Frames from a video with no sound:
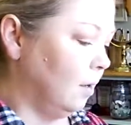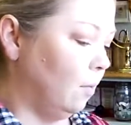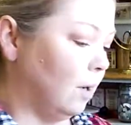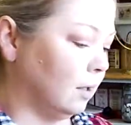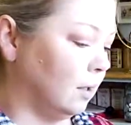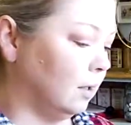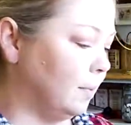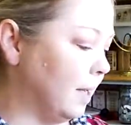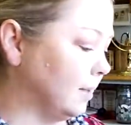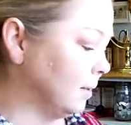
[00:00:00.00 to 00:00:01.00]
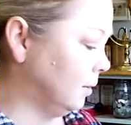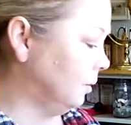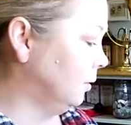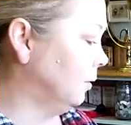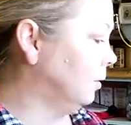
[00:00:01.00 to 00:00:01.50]
watercolor
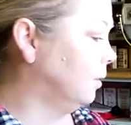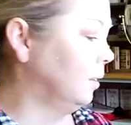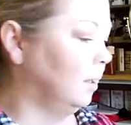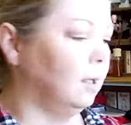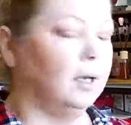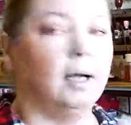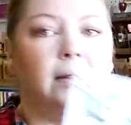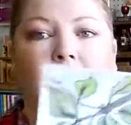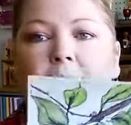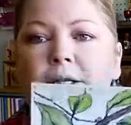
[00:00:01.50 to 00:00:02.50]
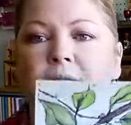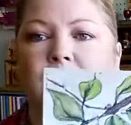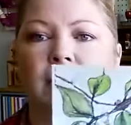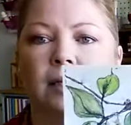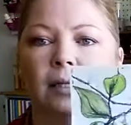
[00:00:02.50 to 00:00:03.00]
pencil, and then I just
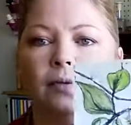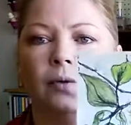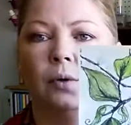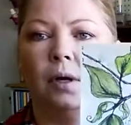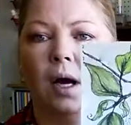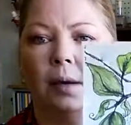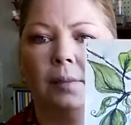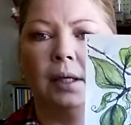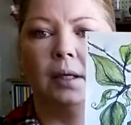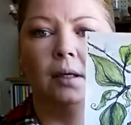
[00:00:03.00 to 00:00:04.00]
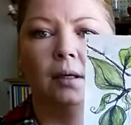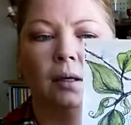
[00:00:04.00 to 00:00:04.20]
painted the photocopy.